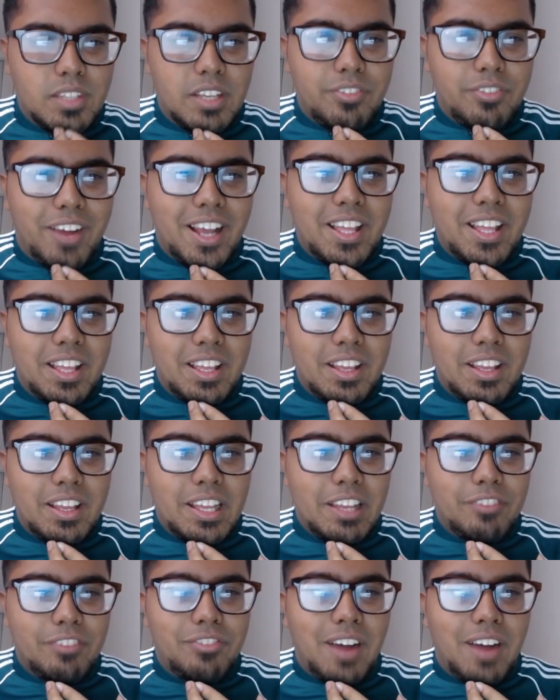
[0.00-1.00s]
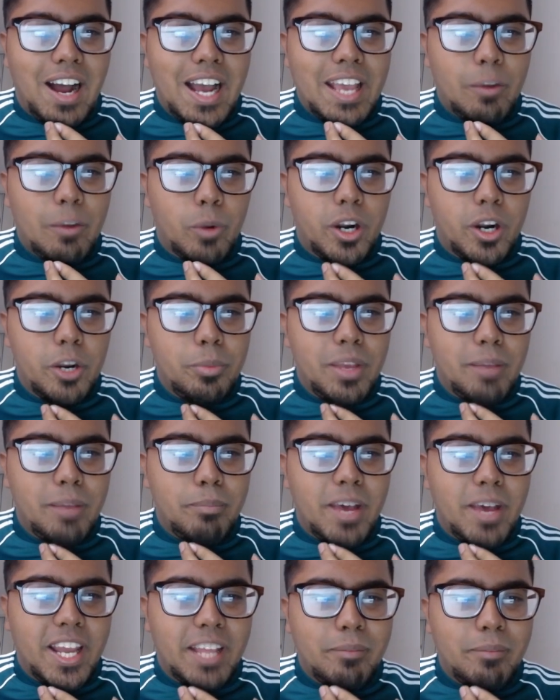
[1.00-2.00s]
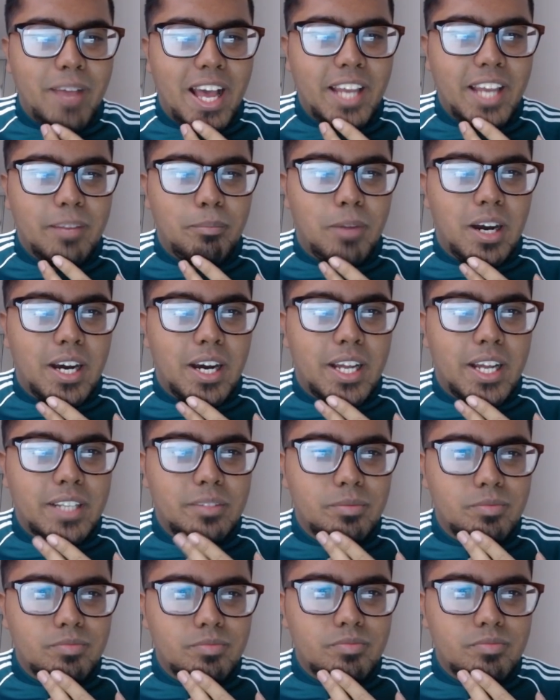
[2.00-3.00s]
If I were to be a betting man, but